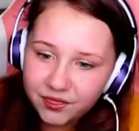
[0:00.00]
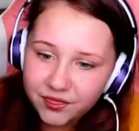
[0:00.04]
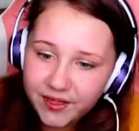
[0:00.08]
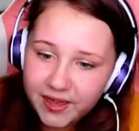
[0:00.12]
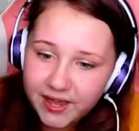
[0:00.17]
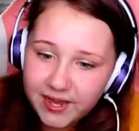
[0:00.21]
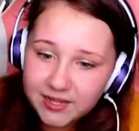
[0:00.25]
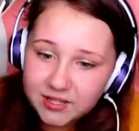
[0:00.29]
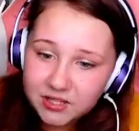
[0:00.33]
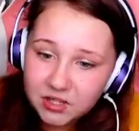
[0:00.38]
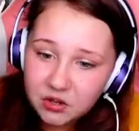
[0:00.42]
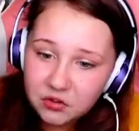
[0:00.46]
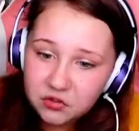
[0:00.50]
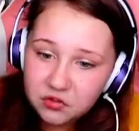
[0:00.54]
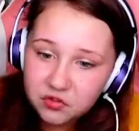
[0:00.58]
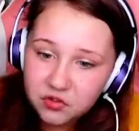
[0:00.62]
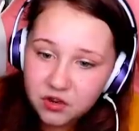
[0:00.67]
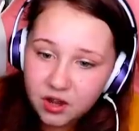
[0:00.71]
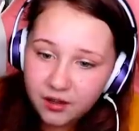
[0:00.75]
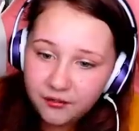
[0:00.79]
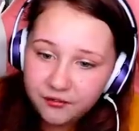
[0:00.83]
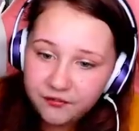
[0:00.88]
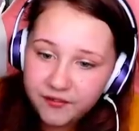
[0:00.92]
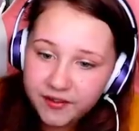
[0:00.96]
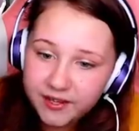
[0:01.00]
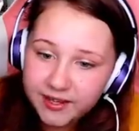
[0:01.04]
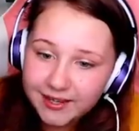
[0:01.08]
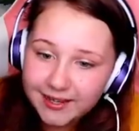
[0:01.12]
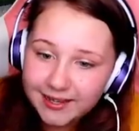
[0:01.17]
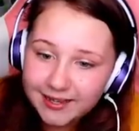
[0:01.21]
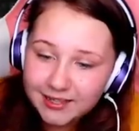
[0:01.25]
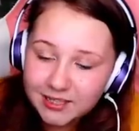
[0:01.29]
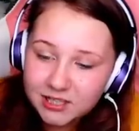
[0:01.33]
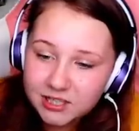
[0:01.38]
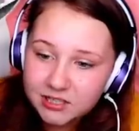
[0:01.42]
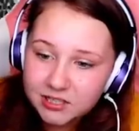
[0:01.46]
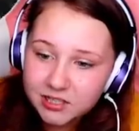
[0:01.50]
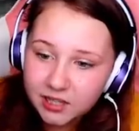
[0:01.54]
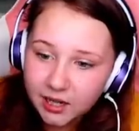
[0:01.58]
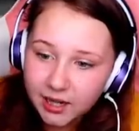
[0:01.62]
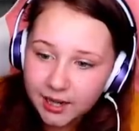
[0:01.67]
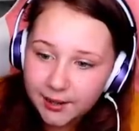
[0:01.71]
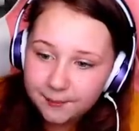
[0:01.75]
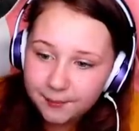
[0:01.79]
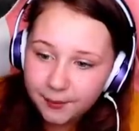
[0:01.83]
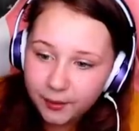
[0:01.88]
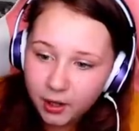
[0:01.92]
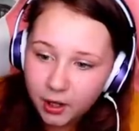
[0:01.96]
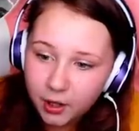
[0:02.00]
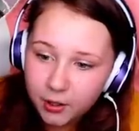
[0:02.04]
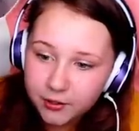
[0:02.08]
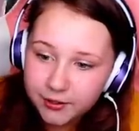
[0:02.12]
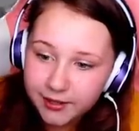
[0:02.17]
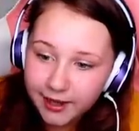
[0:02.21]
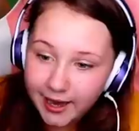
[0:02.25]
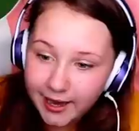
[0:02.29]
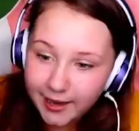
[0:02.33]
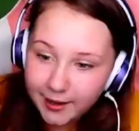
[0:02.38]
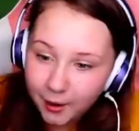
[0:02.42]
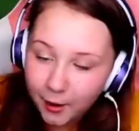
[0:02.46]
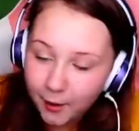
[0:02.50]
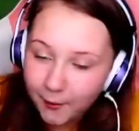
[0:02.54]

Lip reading: There's nothing inside, but okay.